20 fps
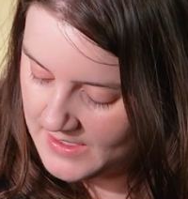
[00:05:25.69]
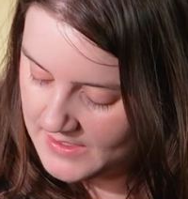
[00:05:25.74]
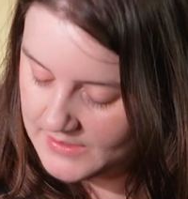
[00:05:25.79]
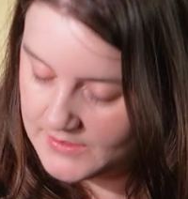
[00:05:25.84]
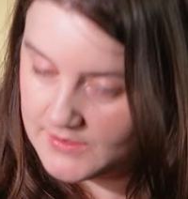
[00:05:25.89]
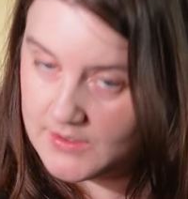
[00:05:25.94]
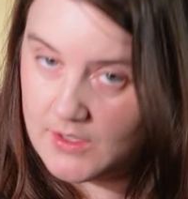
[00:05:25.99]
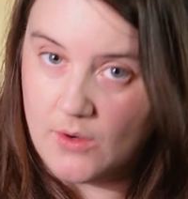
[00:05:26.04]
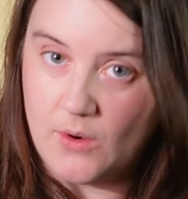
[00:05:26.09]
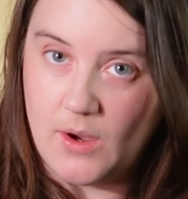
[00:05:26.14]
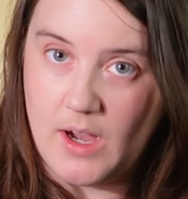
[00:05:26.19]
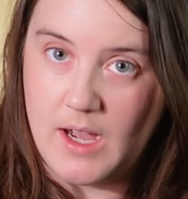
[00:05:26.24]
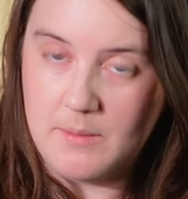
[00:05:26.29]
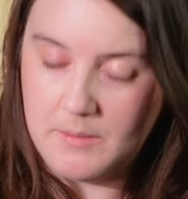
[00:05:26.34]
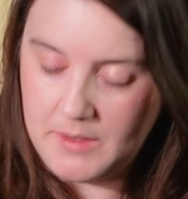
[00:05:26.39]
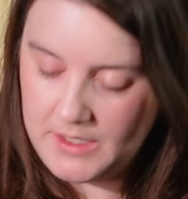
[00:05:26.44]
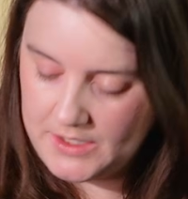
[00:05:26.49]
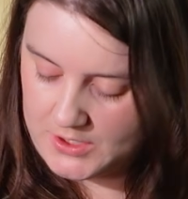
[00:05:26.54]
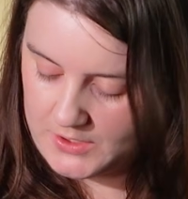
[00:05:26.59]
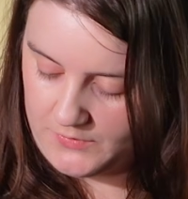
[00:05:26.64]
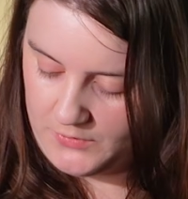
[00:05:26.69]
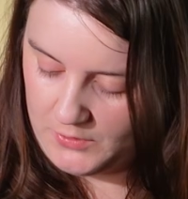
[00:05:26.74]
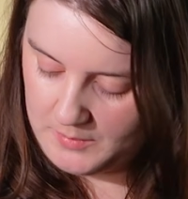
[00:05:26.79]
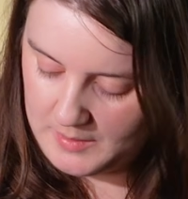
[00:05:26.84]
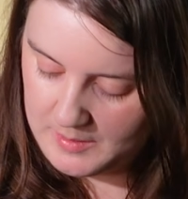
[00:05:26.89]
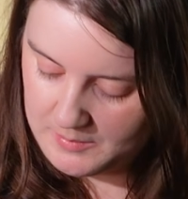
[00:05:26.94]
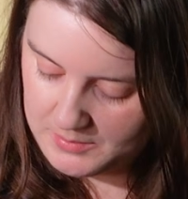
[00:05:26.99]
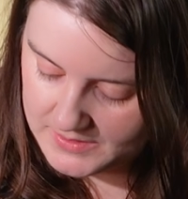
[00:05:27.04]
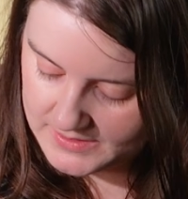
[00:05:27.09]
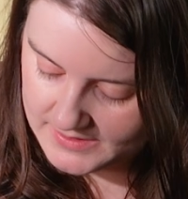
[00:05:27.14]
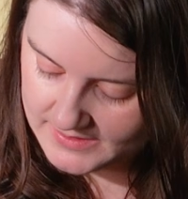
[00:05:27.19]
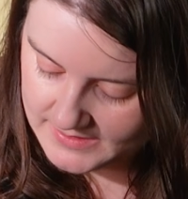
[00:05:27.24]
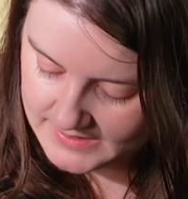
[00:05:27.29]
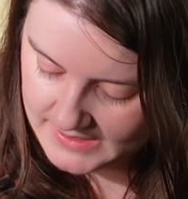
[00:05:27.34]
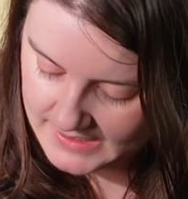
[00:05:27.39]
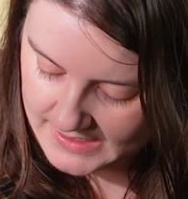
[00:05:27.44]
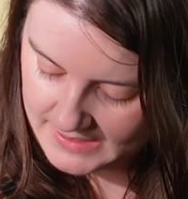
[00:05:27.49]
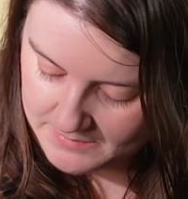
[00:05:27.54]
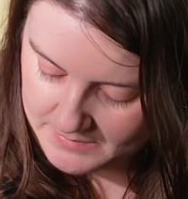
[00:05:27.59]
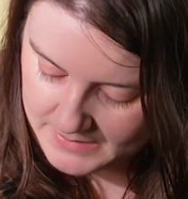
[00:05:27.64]
So I'm not sure if you'll be able to
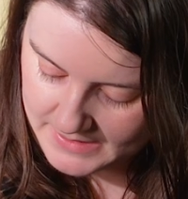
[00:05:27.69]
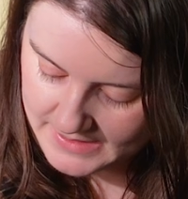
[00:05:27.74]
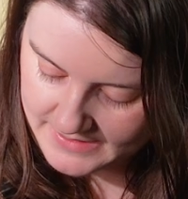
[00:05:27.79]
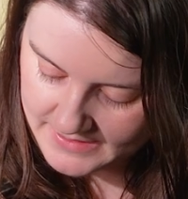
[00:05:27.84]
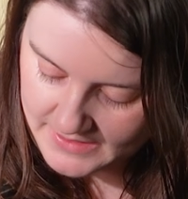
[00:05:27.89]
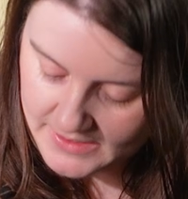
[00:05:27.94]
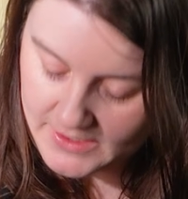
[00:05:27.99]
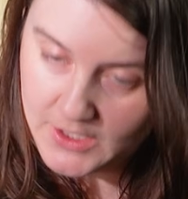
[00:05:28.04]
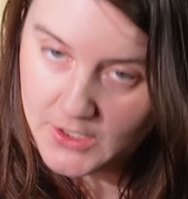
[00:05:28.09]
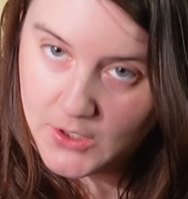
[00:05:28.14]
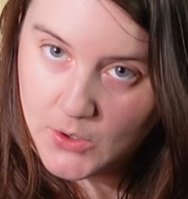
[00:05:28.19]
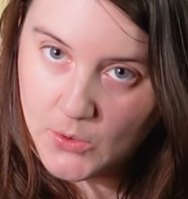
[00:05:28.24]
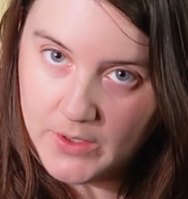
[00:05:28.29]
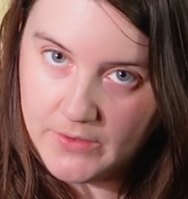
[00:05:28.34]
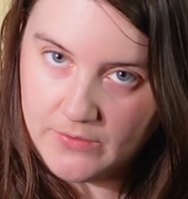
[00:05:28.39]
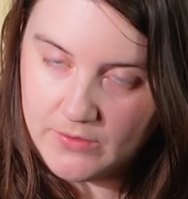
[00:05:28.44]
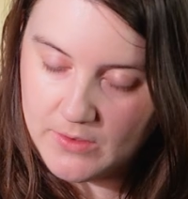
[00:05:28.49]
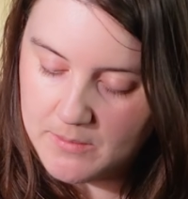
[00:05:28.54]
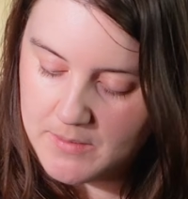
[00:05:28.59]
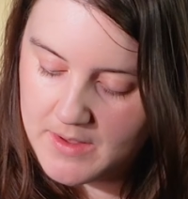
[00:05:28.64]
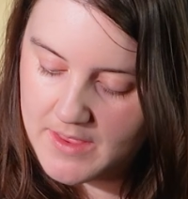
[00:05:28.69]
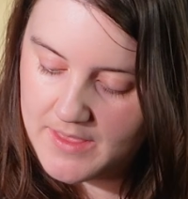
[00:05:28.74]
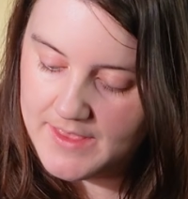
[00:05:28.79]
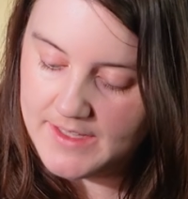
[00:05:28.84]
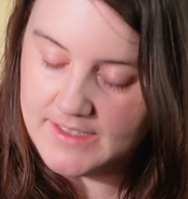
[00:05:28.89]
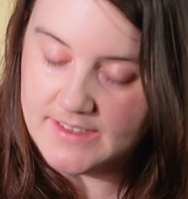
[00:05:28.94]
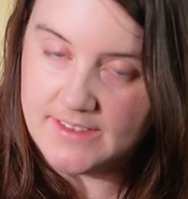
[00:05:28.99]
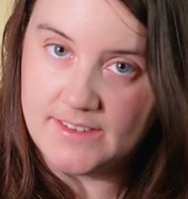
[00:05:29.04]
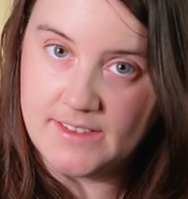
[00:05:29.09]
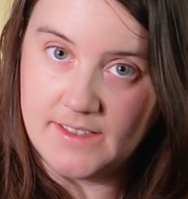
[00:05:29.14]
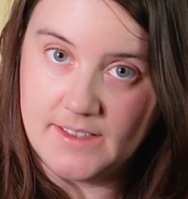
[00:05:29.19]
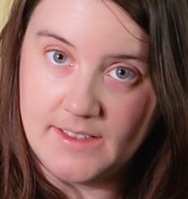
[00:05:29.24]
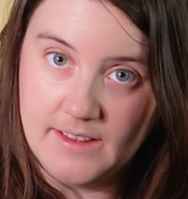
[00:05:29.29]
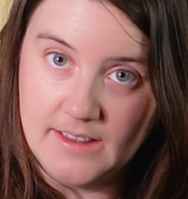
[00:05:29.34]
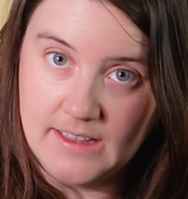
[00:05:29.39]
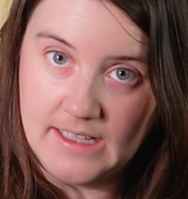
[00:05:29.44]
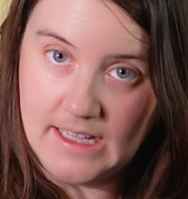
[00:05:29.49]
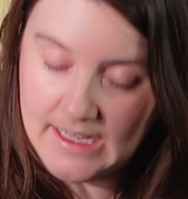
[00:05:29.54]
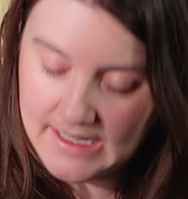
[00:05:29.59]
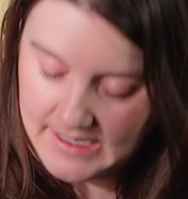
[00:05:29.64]
see, but going from this
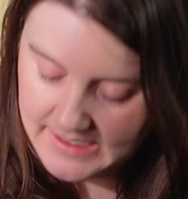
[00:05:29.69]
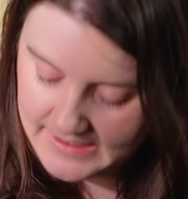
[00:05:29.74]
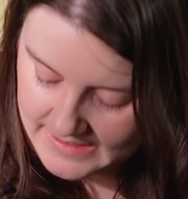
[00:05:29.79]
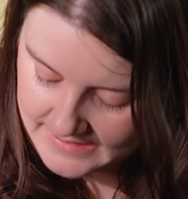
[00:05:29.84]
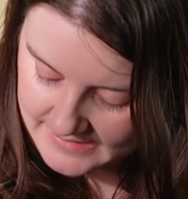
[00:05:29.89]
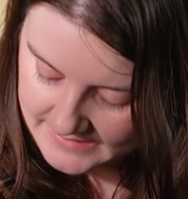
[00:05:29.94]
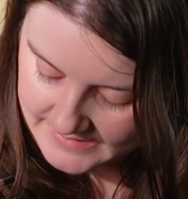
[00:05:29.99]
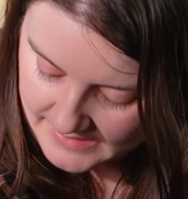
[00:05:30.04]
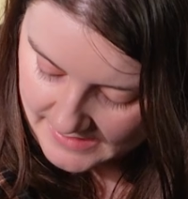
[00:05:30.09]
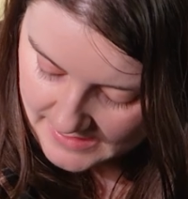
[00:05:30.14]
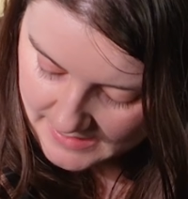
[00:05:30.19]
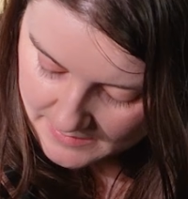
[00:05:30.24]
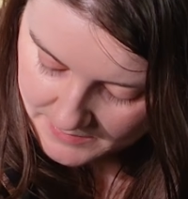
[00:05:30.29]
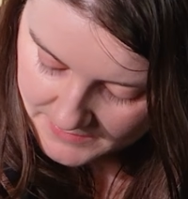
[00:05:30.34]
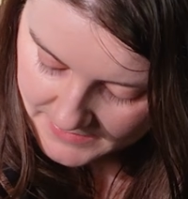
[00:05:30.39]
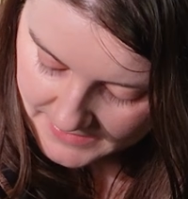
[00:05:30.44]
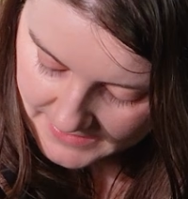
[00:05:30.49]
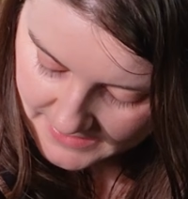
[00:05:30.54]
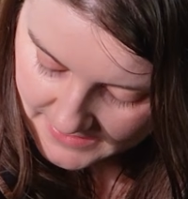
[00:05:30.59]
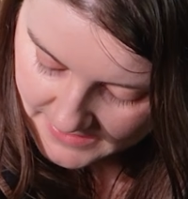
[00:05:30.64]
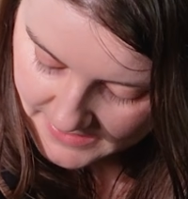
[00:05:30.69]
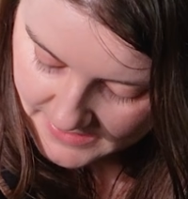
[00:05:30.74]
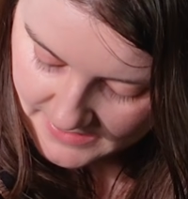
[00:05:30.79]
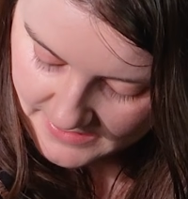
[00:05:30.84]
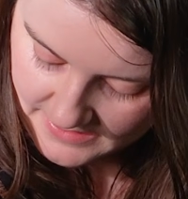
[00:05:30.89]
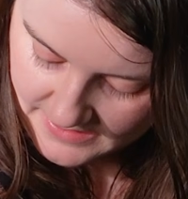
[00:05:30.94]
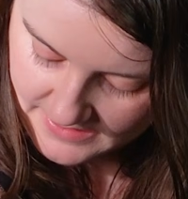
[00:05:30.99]
line at the top there,